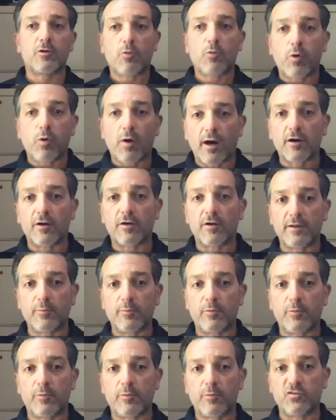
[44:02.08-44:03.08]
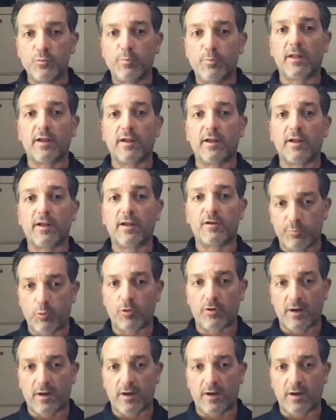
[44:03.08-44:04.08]
require anyone to play a
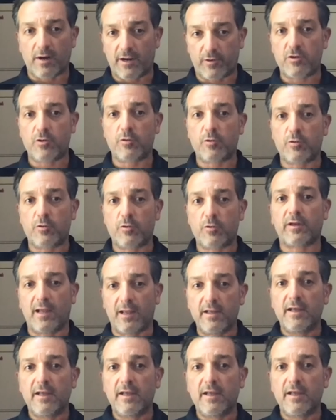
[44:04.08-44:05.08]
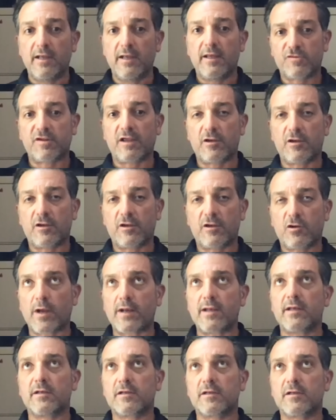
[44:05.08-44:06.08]
sport either. I know that, again, there's a
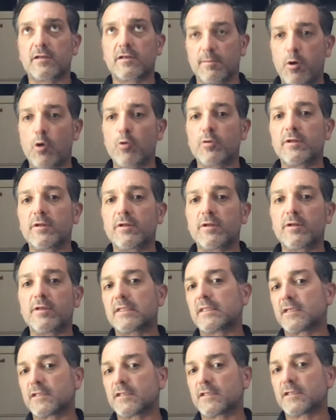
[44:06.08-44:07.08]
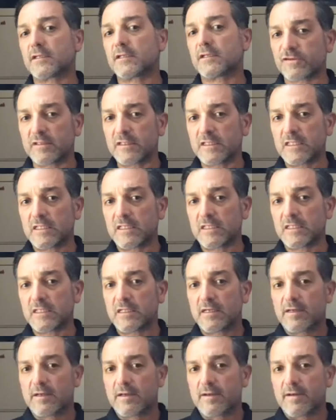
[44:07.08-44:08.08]
credit component to this,
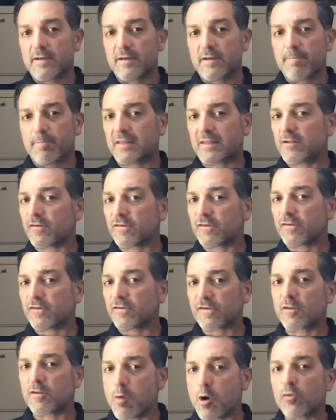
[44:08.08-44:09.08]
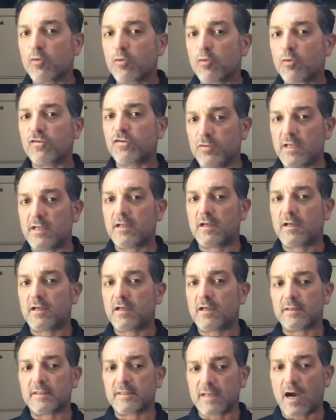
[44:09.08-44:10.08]
but this is the most
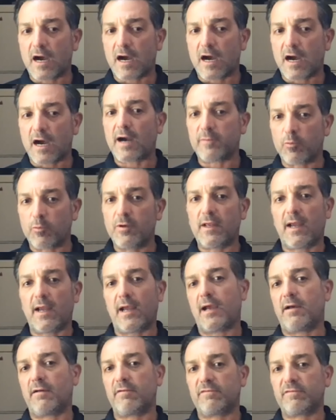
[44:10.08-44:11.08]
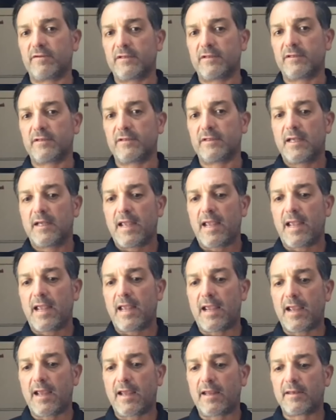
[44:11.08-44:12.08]
unique time that we have.
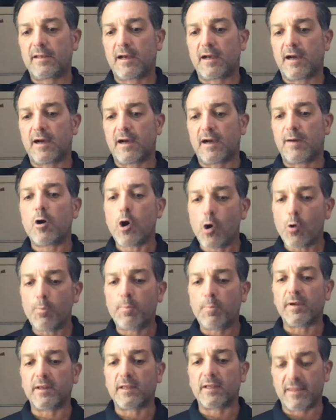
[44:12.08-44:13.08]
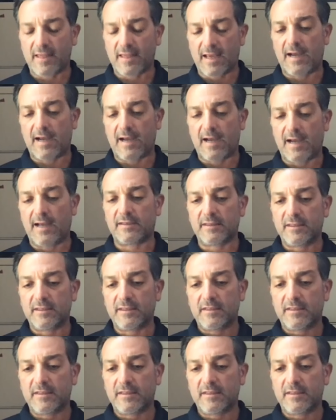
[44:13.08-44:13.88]
And I'm hoping that